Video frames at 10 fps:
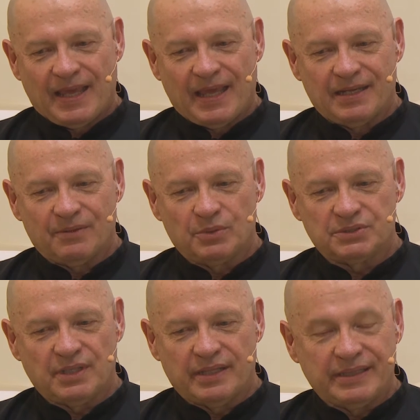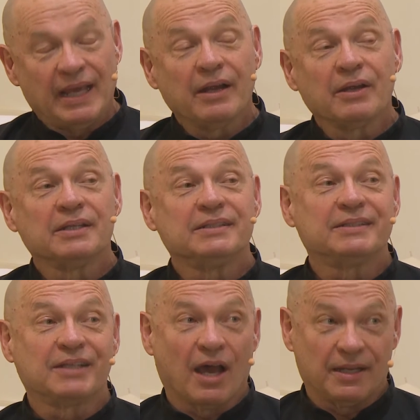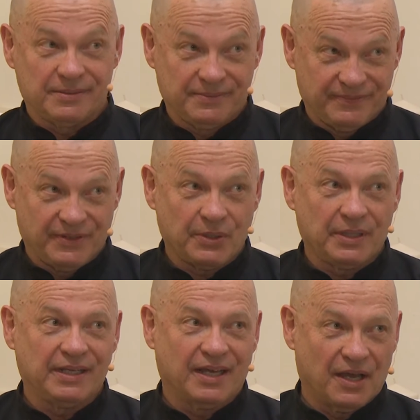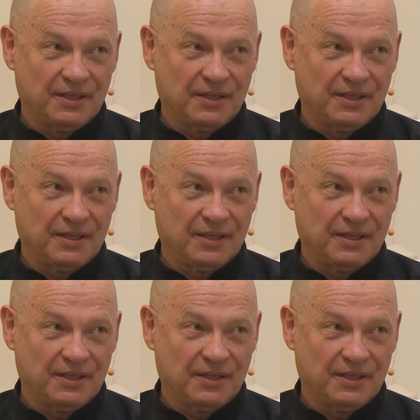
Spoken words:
And it was not there, it got very it